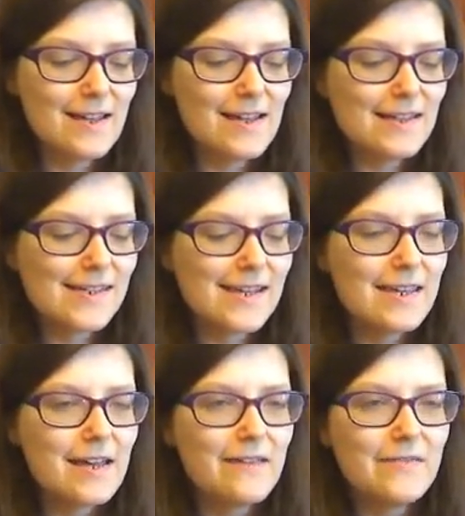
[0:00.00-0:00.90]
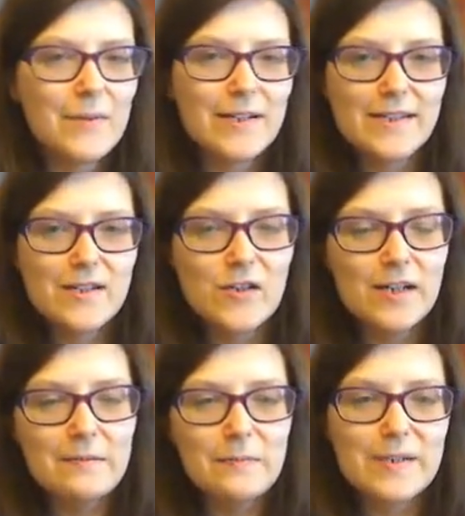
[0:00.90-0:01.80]
see if you want to join
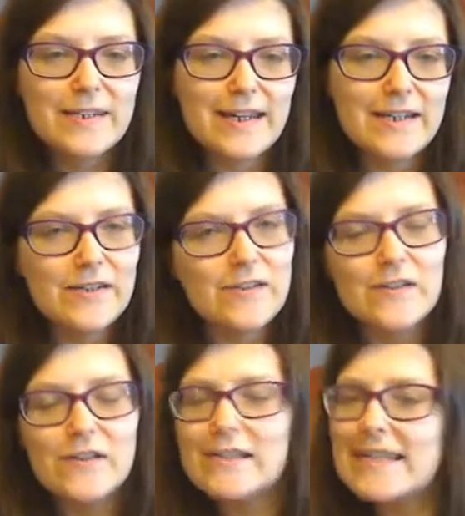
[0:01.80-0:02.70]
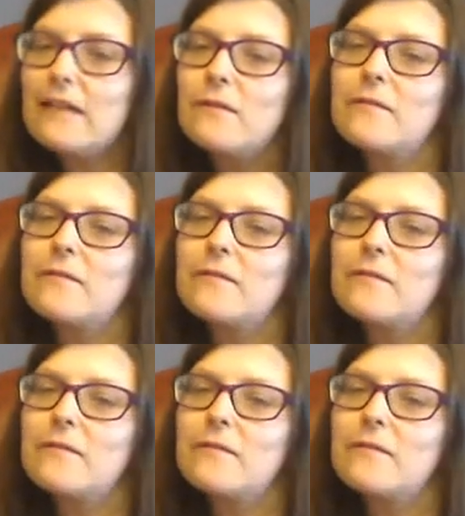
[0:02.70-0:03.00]
Buzz Agent yourself.